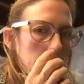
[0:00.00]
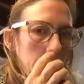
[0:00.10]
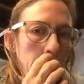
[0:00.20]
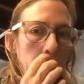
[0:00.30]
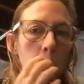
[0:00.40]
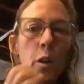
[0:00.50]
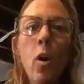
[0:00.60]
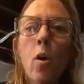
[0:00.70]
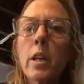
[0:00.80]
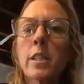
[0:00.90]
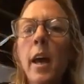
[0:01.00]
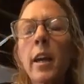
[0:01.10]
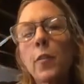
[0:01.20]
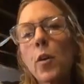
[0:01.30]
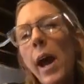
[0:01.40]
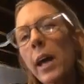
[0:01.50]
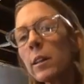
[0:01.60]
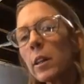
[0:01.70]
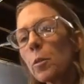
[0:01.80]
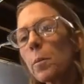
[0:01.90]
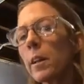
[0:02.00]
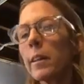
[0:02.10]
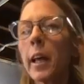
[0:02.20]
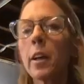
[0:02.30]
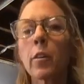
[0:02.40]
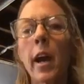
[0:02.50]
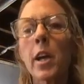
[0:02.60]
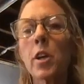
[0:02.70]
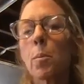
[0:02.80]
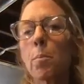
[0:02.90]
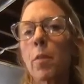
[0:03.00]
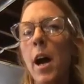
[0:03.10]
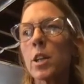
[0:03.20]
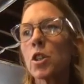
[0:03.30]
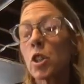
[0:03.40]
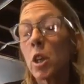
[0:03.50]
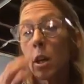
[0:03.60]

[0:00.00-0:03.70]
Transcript: yeah, you can always, and if you had a little bit of light gray in your brush,